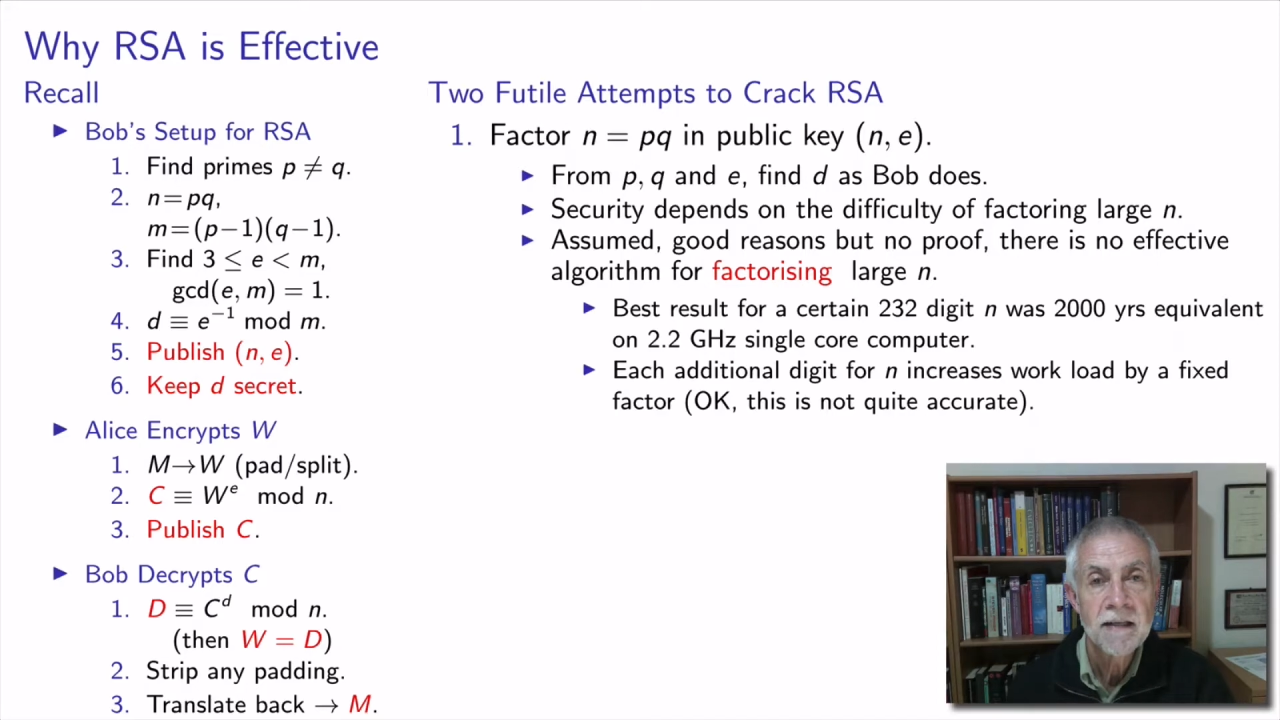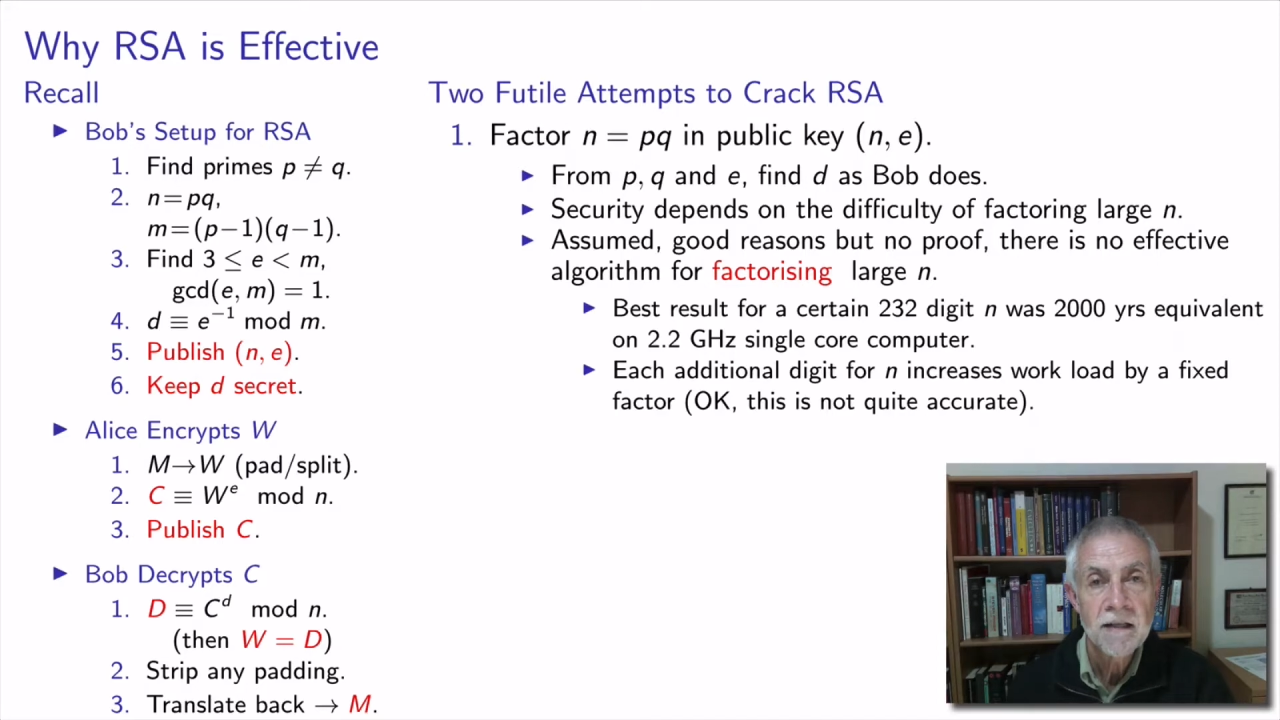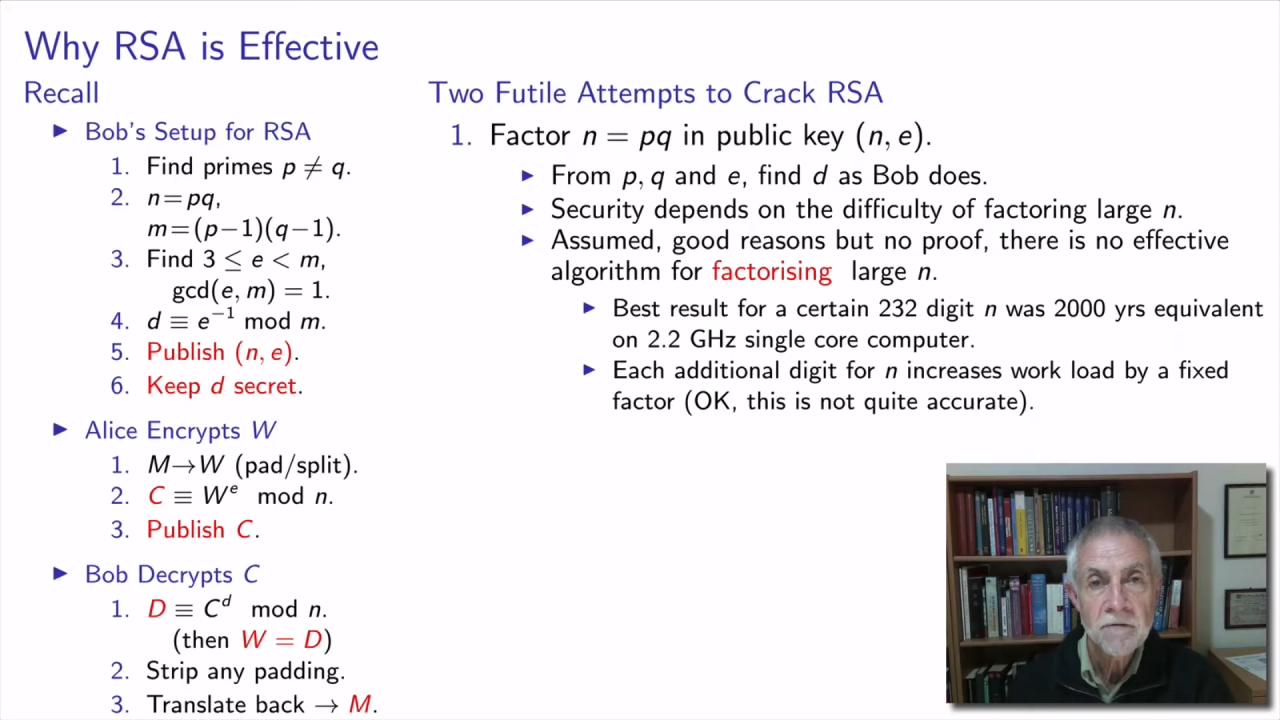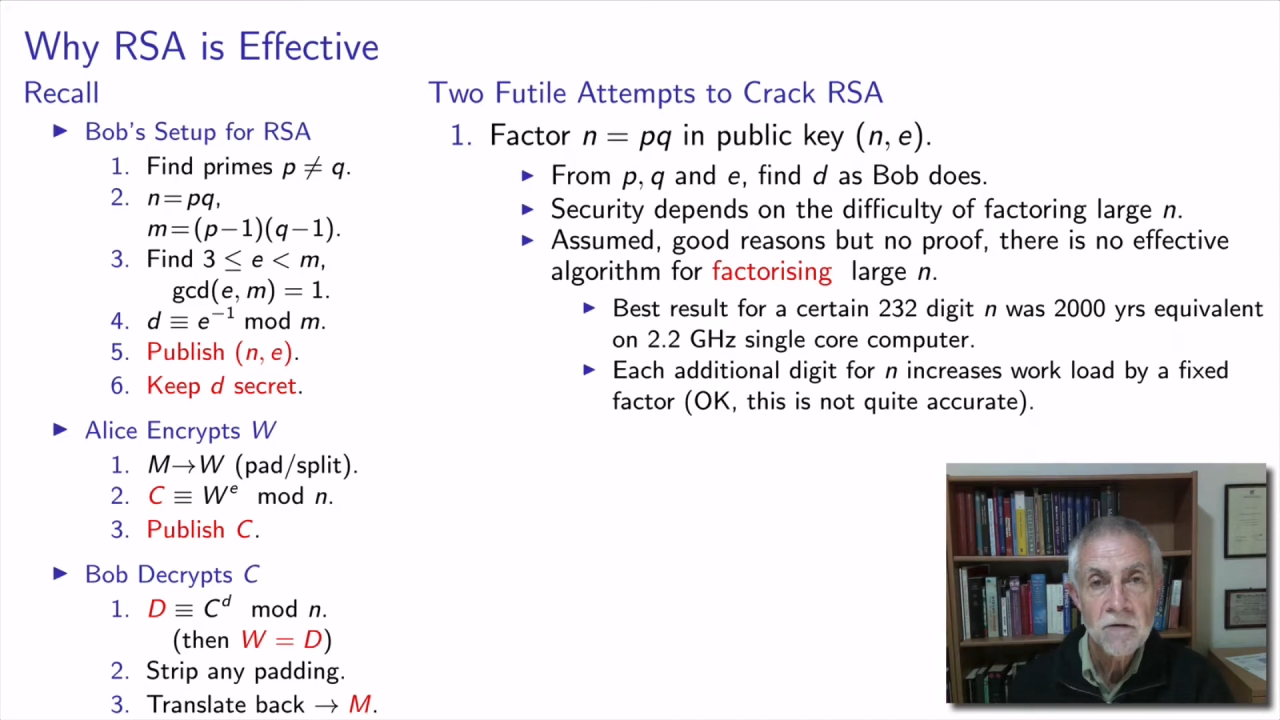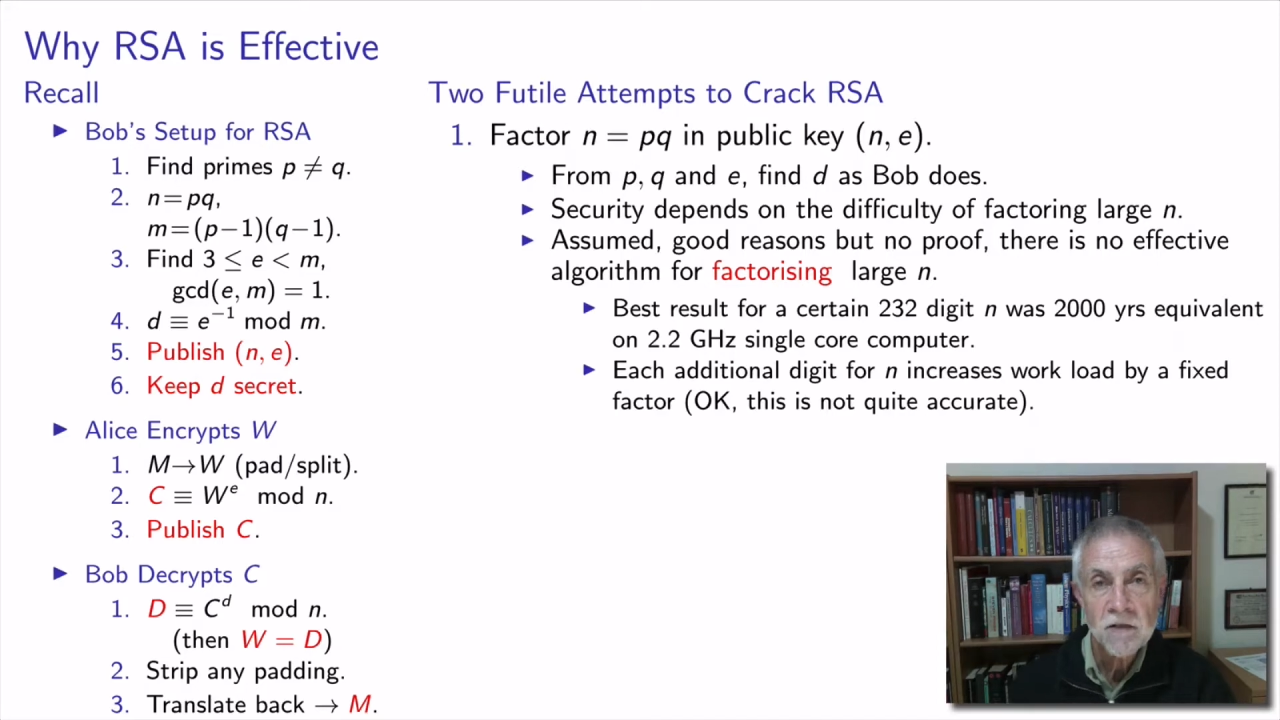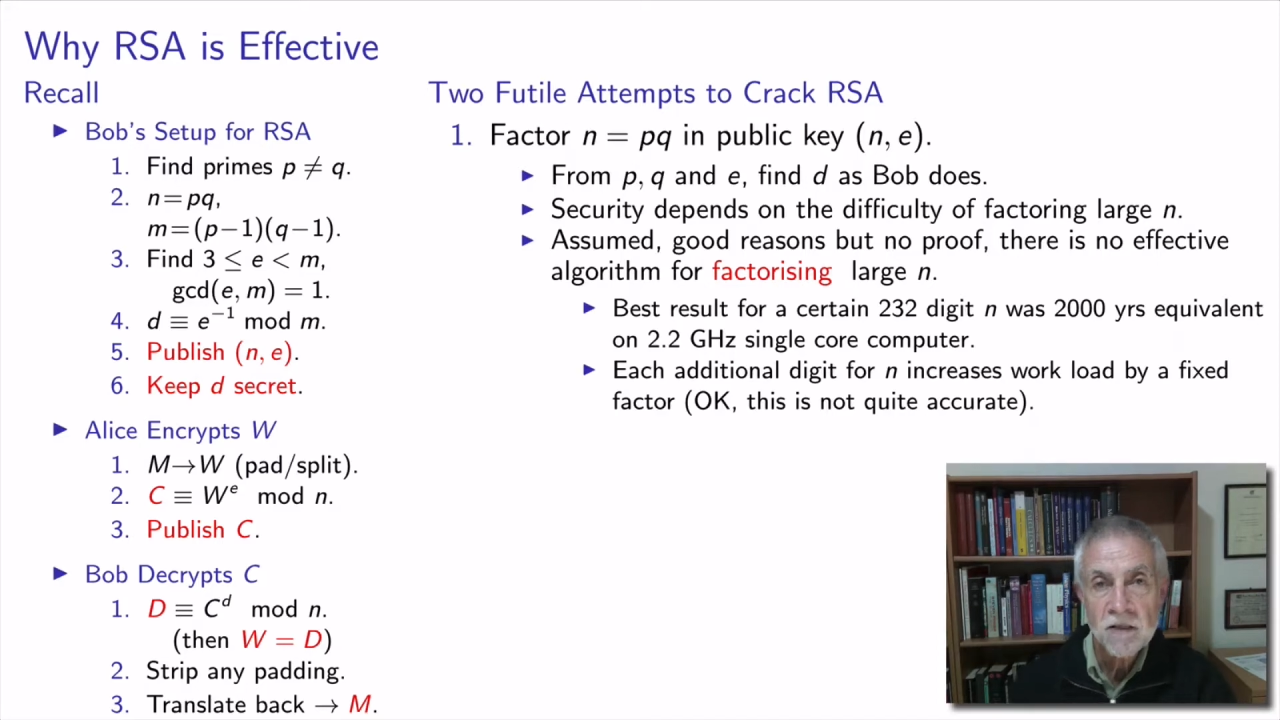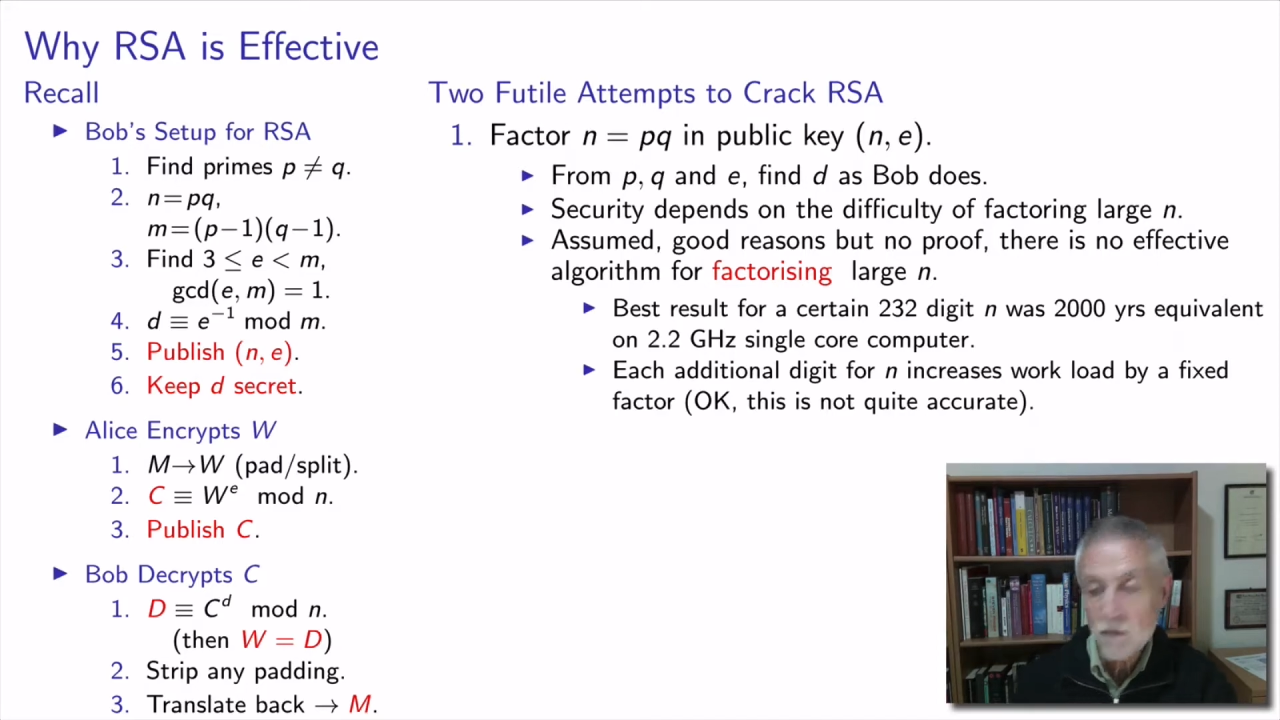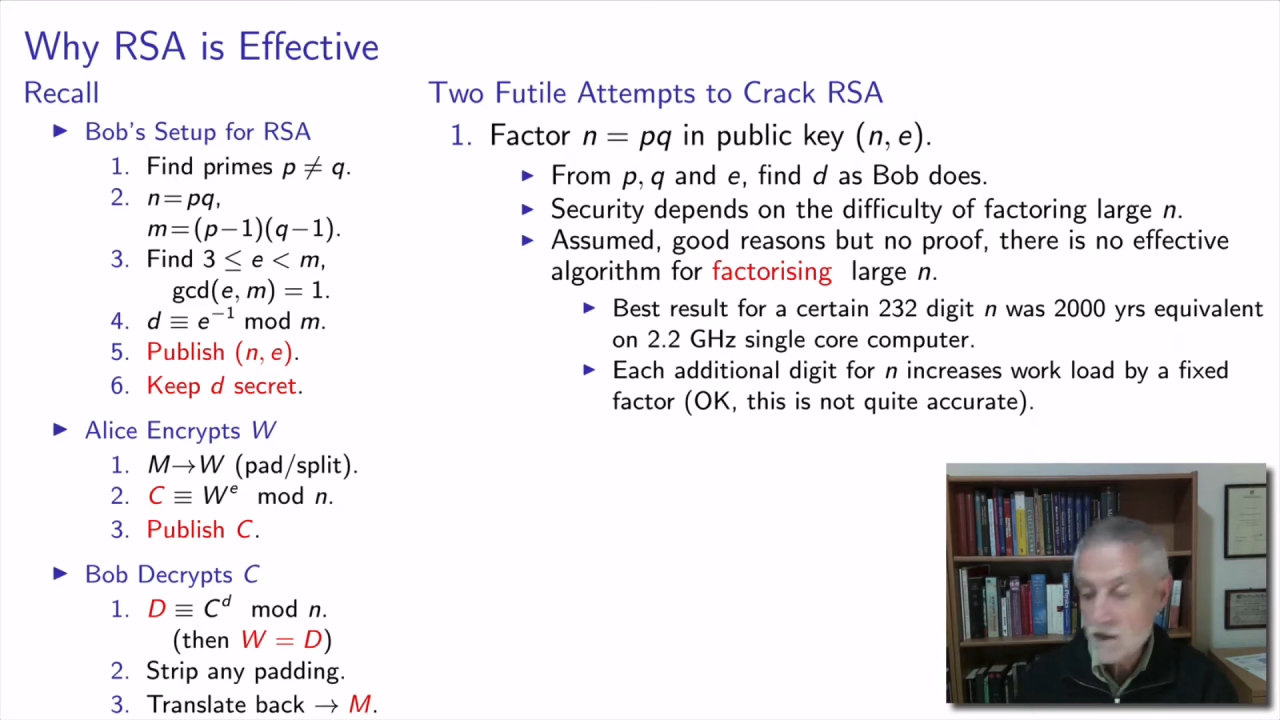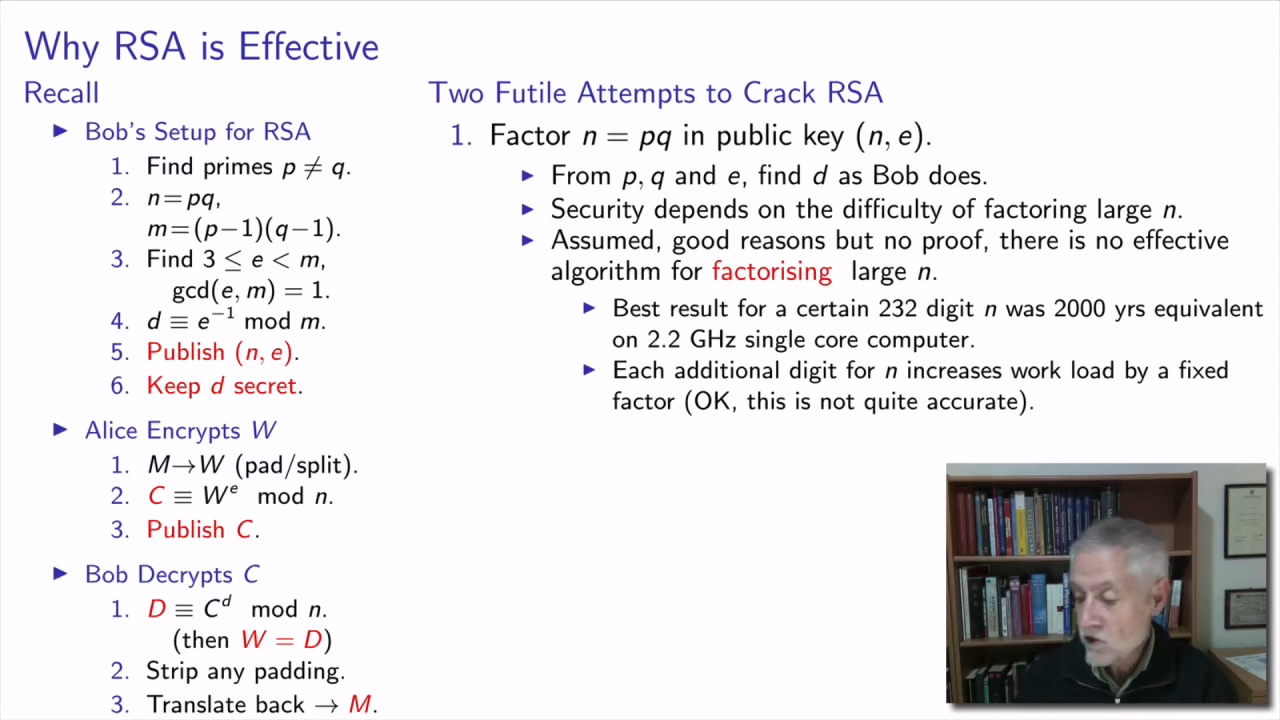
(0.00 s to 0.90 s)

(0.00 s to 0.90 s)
The first was